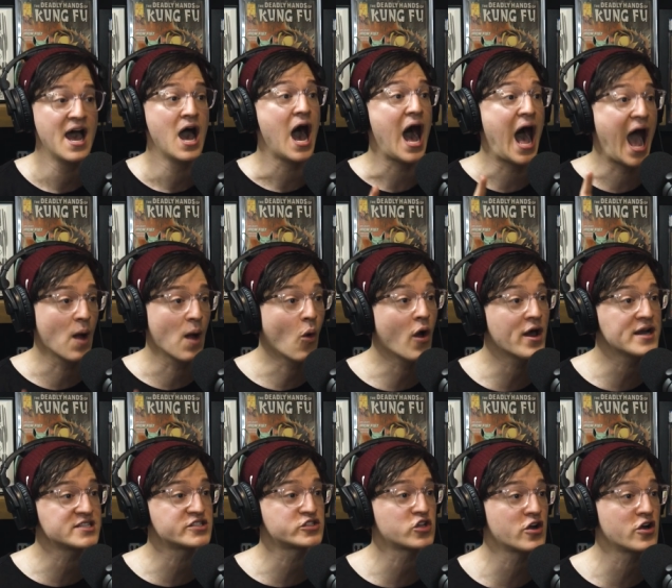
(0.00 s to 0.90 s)
I want to
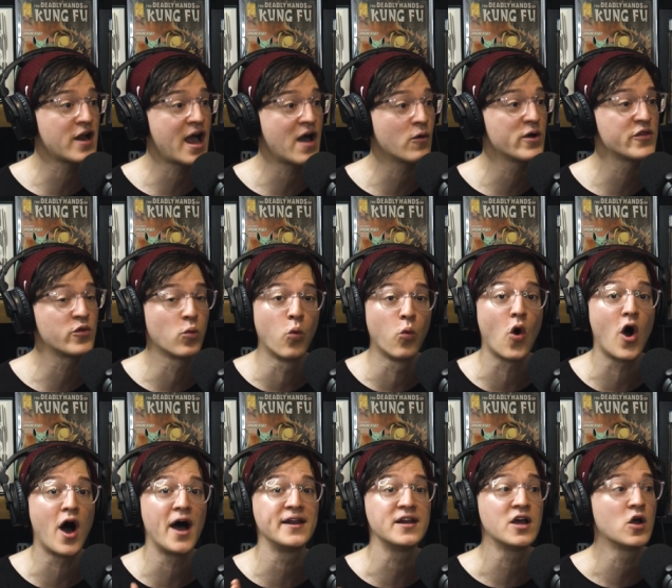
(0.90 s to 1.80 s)
start out with
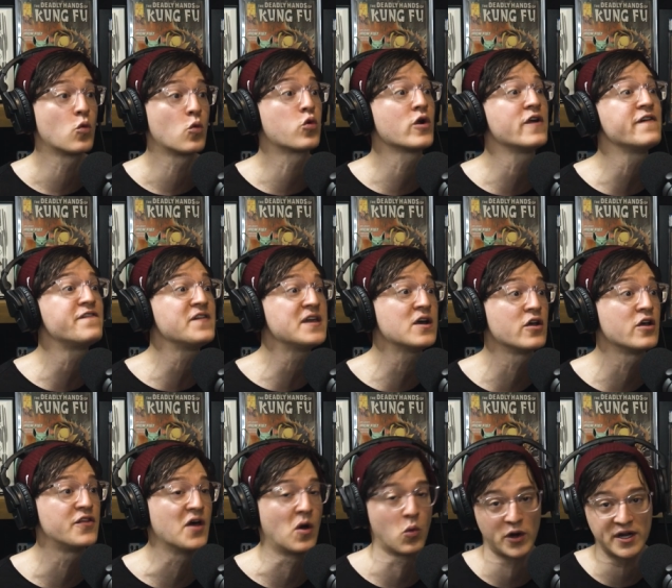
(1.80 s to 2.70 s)
one reveal,
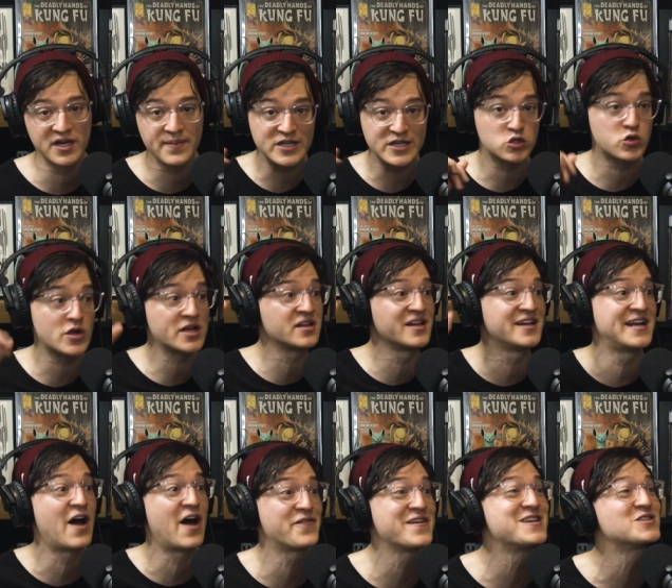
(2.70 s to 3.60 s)
though. We're going to be trickling
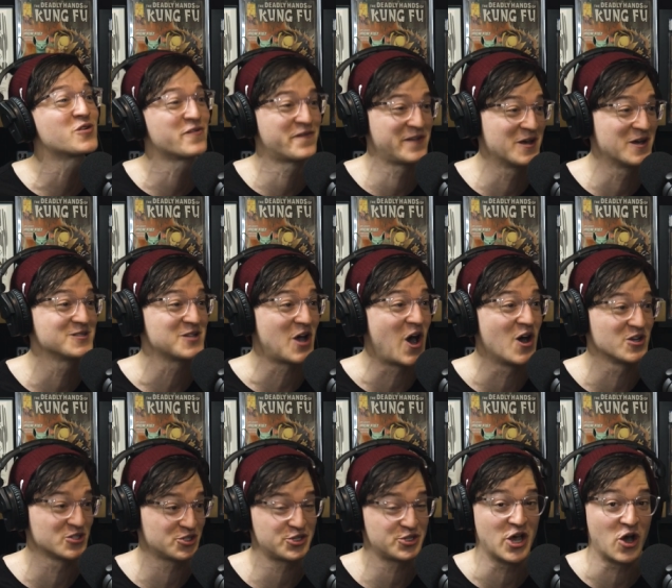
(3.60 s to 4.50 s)
out these reveals all
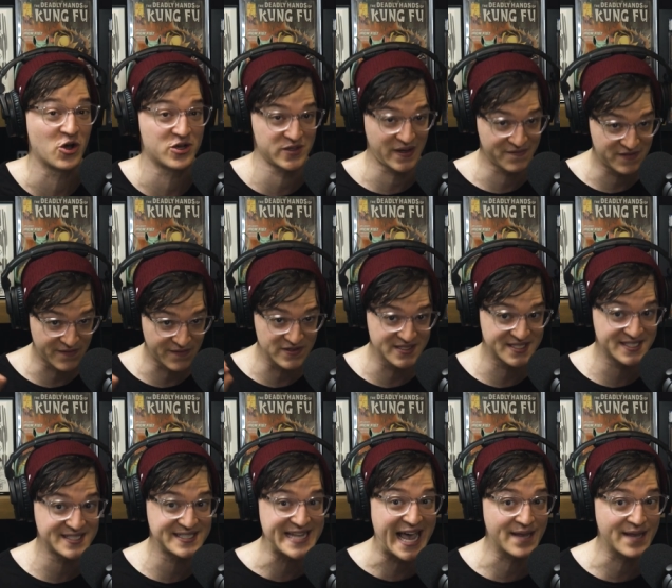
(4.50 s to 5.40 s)
show because we have different
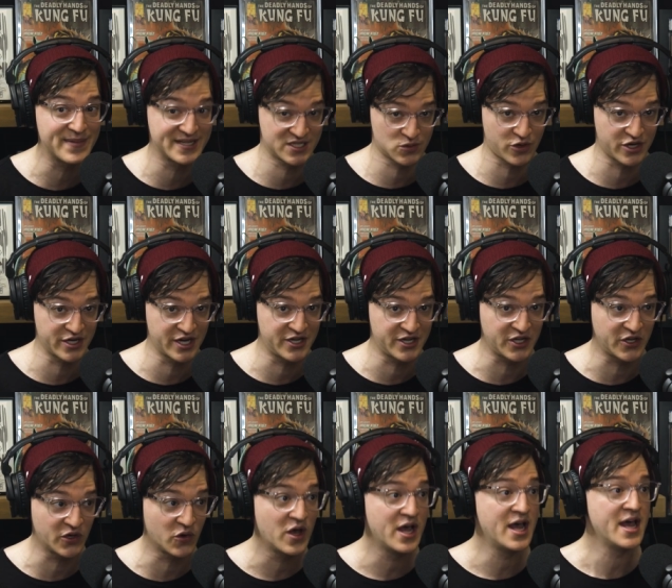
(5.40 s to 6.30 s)
segments we're going to do
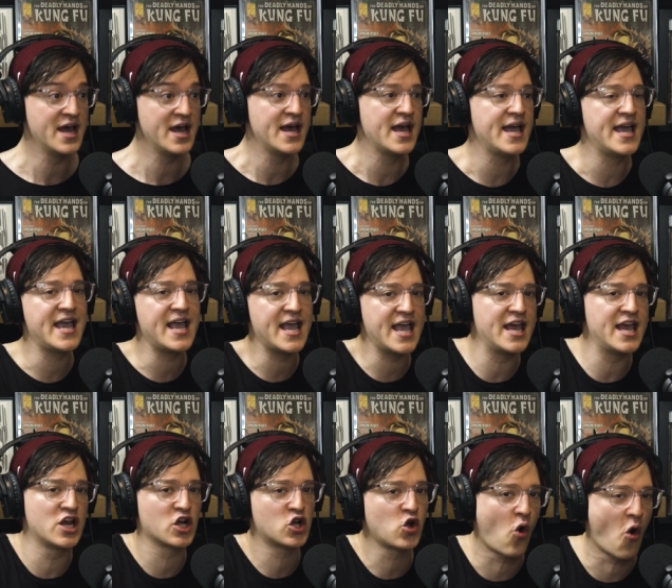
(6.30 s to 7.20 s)
in
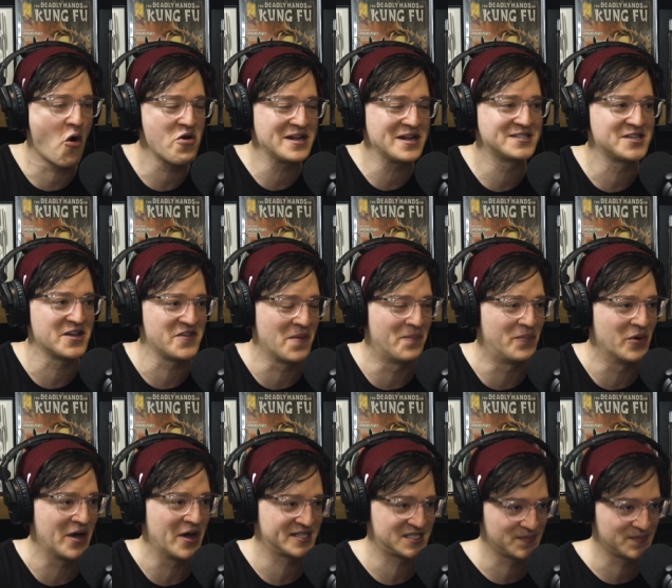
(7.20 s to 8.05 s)
according to the books.